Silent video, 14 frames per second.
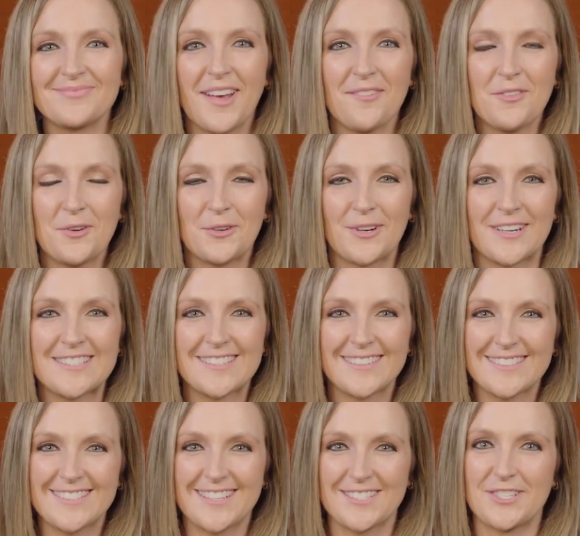of course,
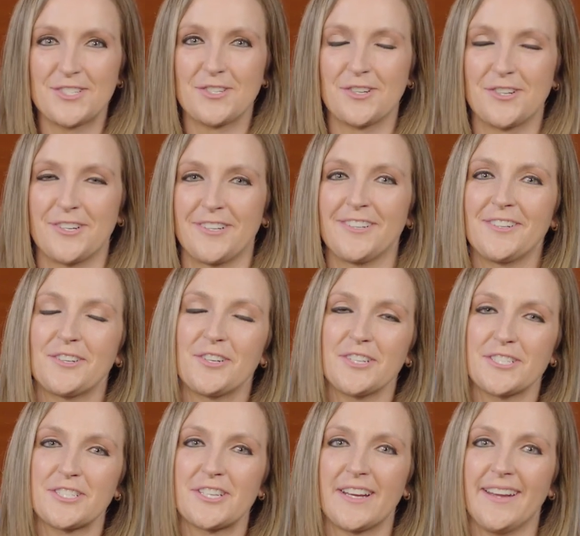such a strong
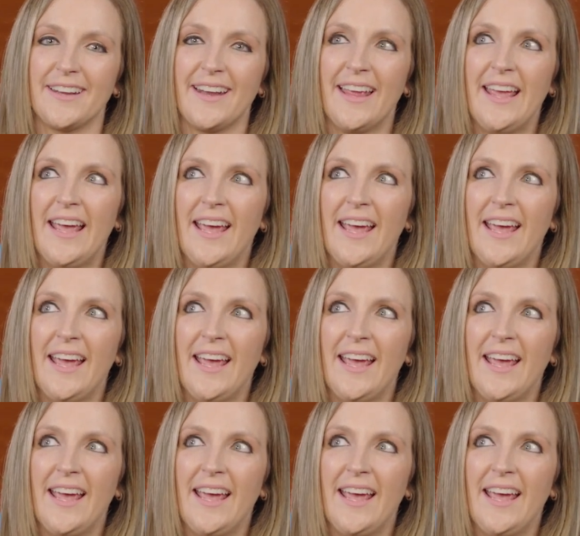Christian.